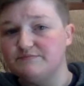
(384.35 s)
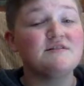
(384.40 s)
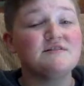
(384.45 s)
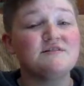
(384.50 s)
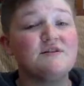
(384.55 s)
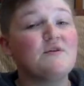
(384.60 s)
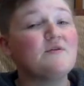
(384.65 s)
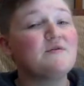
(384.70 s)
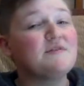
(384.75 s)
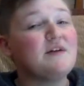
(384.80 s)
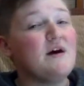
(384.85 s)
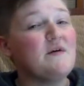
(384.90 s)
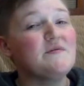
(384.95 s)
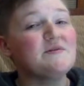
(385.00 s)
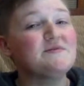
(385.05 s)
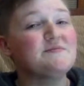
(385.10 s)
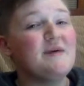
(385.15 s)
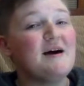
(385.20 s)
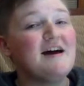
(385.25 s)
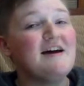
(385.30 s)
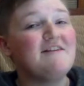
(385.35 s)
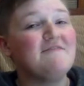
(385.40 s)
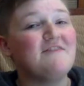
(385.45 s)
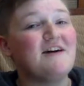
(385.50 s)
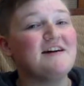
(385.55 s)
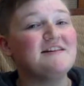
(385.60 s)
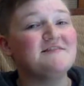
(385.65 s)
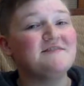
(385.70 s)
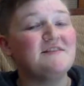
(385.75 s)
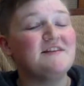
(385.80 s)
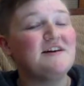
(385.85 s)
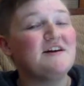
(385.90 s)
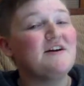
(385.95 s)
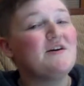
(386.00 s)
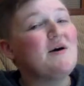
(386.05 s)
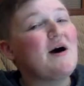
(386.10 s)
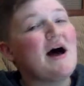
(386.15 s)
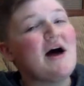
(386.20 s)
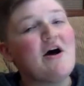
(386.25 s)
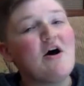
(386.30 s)
So that was my advice
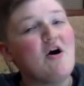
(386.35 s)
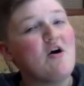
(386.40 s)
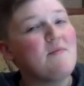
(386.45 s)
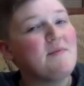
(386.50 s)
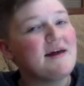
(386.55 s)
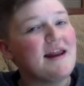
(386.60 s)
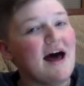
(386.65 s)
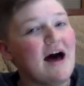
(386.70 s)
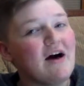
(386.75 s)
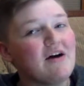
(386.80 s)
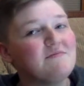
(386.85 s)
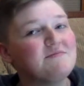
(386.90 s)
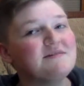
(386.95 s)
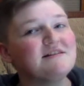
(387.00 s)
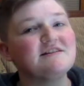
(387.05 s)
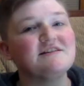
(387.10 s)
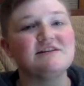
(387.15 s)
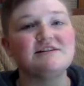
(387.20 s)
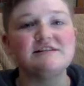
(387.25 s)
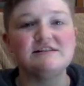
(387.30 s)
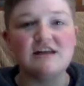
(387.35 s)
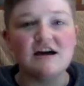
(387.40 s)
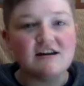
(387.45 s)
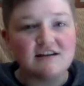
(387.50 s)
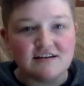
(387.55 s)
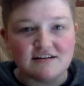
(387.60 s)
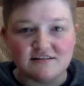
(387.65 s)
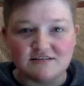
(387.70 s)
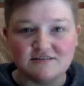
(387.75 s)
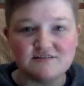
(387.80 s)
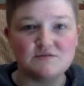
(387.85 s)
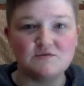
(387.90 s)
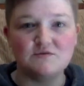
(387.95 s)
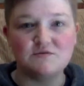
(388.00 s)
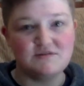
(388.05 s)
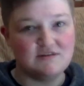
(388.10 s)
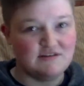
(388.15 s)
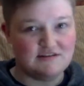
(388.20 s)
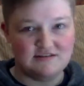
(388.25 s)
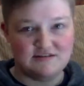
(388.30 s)
video. I hope it helped. Good luck in school
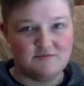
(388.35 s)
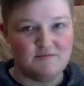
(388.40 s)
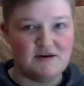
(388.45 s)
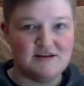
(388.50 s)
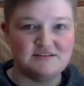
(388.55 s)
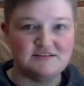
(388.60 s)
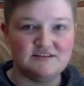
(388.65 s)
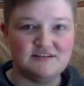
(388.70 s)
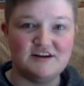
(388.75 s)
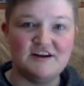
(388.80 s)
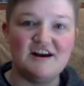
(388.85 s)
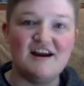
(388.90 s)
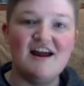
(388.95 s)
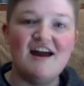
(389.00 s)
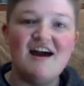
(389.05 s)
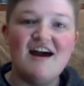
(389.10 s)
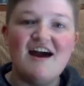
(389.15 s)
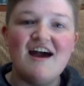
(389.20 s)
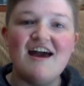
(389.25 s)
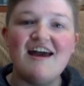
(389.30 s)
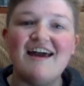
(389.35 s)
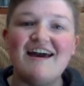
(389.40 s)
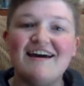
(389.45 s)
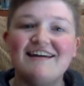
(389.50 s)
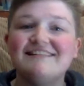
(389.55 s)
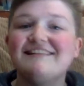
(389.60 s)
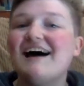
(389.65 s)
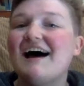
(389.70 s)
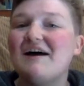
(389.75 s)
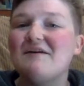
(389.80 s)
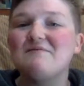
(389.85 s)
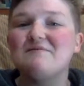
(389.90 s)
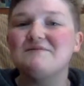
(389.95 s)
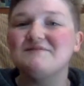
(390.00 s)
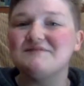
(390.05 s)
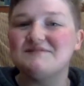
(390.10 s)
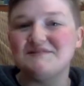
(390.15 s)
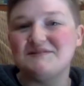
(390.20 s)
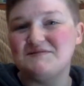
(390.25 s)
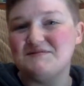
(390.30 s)
this semester, and I will
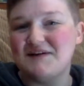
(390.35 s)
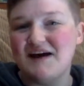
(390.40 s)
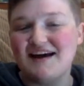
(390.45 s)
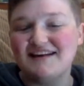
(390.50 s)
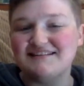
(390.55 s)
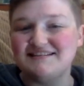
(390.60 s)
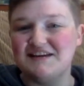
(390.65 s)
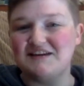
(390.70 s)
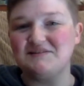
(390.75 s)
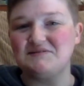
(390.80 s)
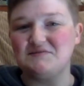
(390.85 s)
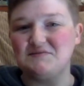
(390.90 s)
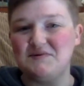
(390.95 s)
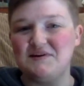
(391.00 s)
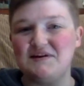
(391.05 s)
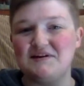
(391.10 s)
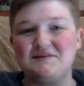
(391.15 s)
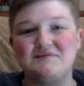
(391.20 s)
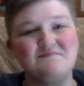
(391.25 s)
see you guys next week.